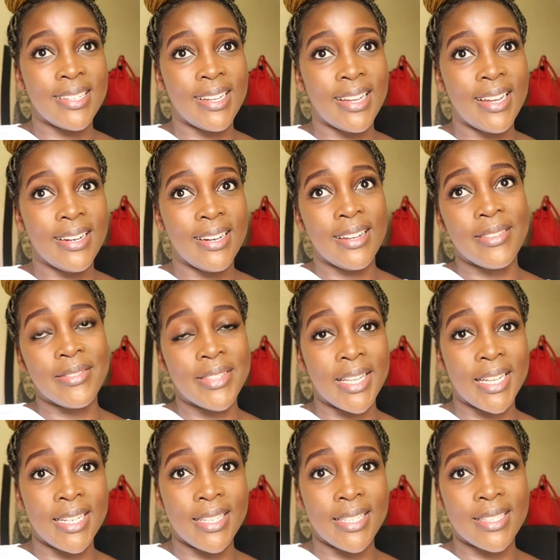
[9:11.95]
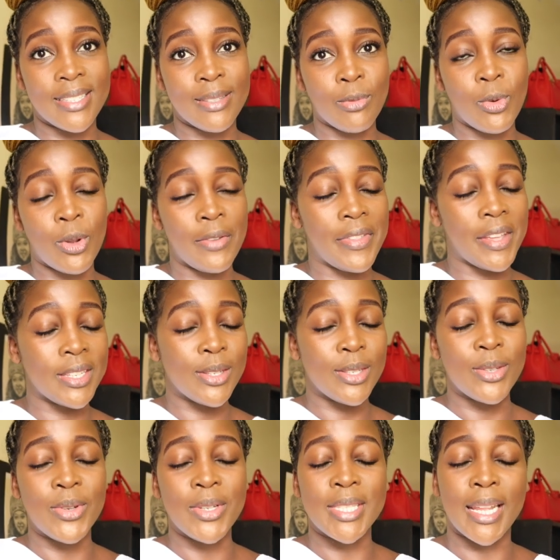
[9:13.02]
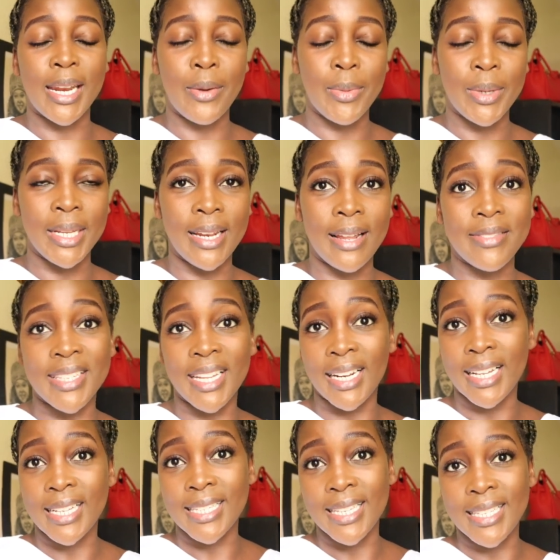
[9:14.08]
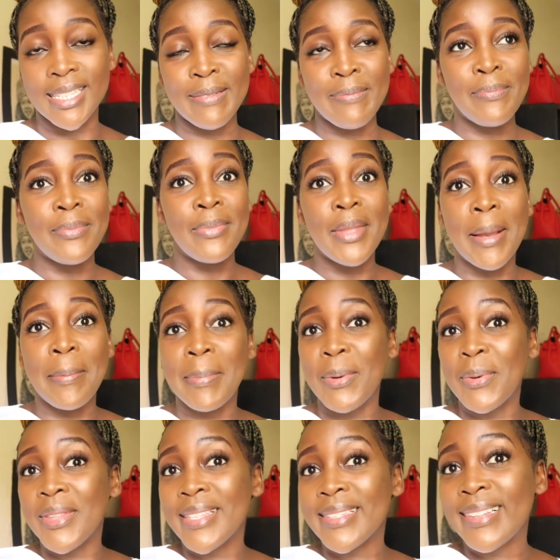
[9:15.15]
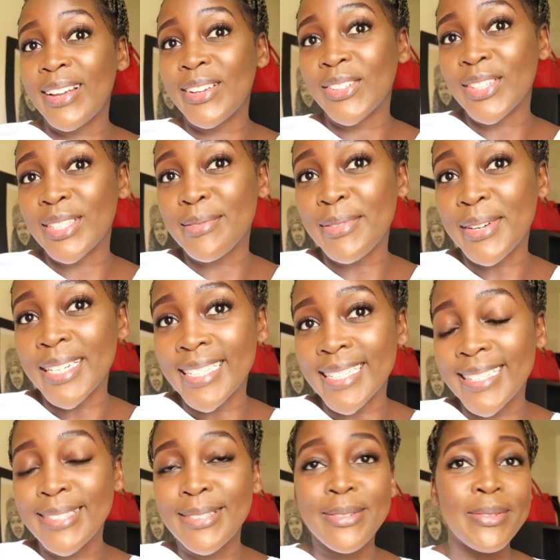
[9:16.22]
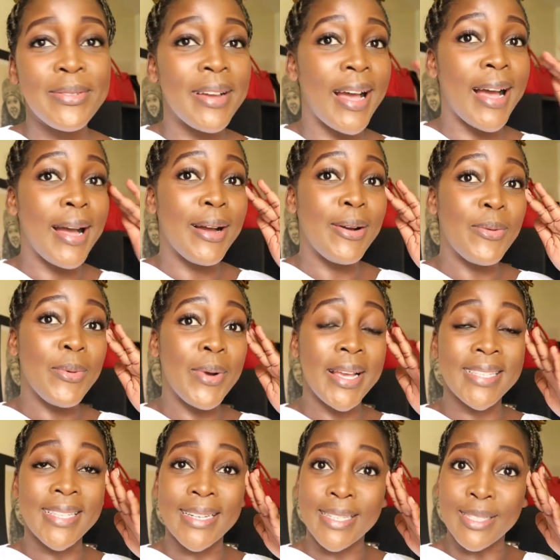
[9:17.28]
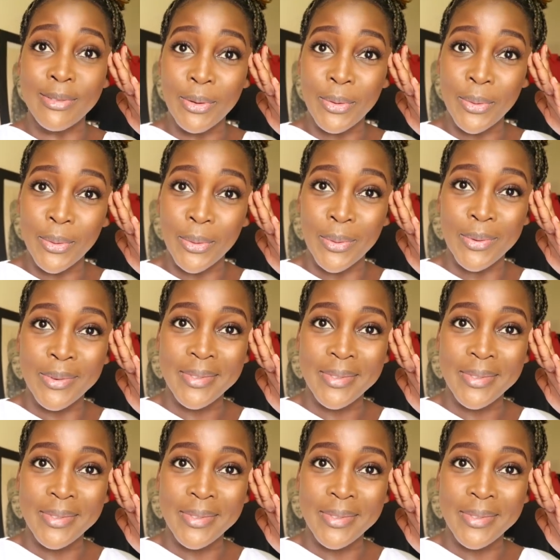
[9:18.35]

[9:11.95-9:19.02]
I love sunnies. One of the accessories that I really love, sunglasses. But with these lashes, friend, wear sunnies for who?